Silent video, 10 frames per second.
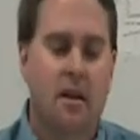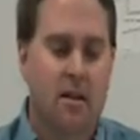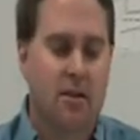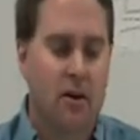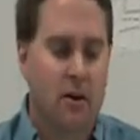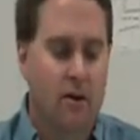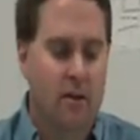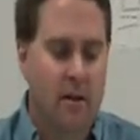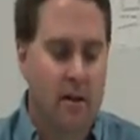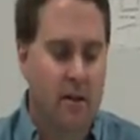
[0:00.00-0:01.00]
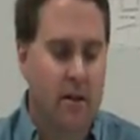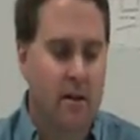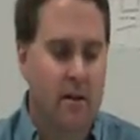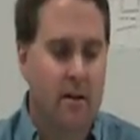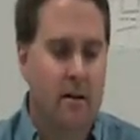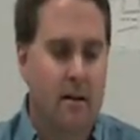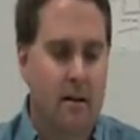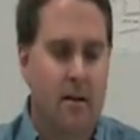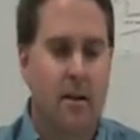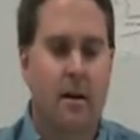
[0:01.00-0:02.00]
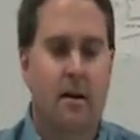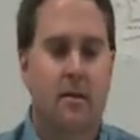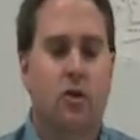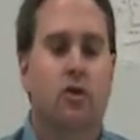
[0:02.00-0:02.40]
So the